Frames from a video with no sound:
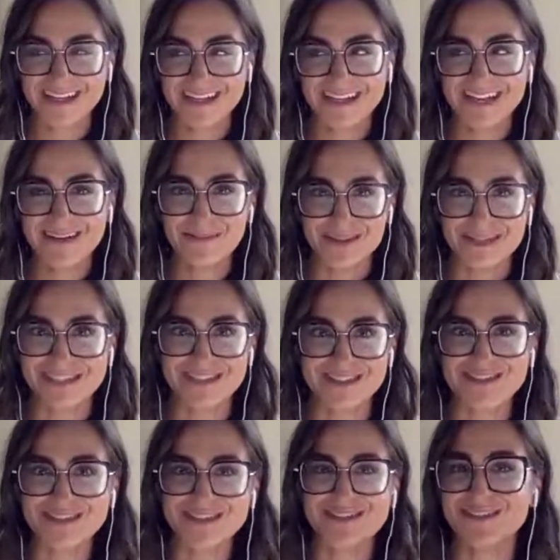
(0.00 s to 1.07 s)
please
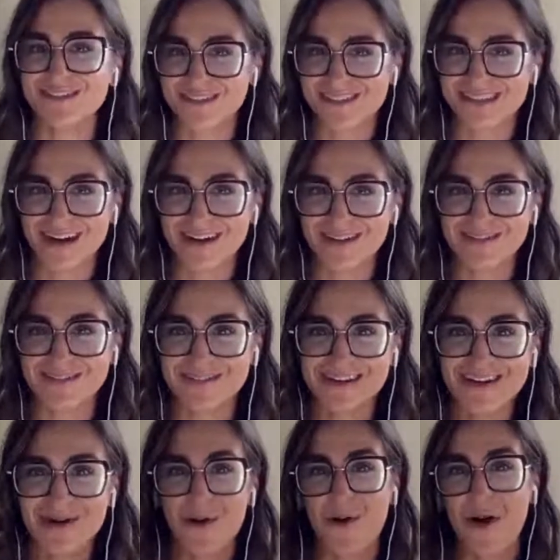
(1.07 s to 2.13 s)
introduce yourself.
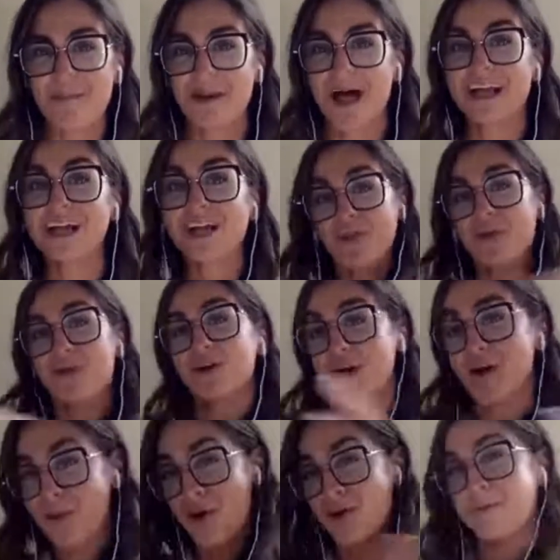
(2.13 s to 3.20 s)
Or I'm like, go
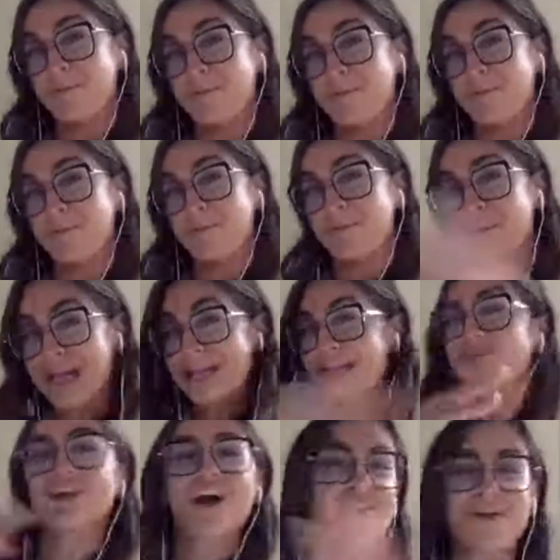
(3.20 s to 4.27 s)
on, meet each
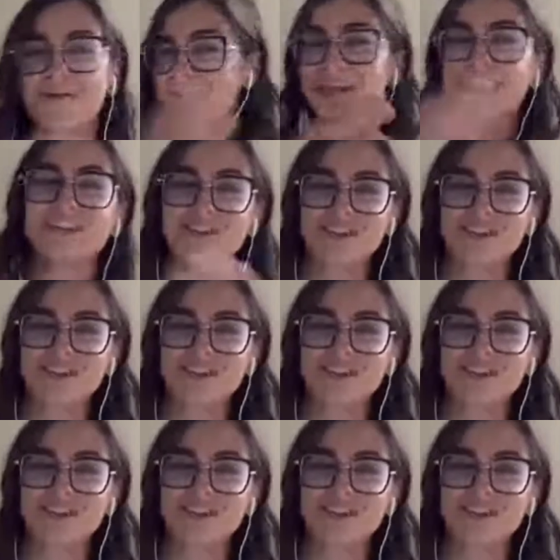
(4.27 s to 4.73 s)
other, and I'm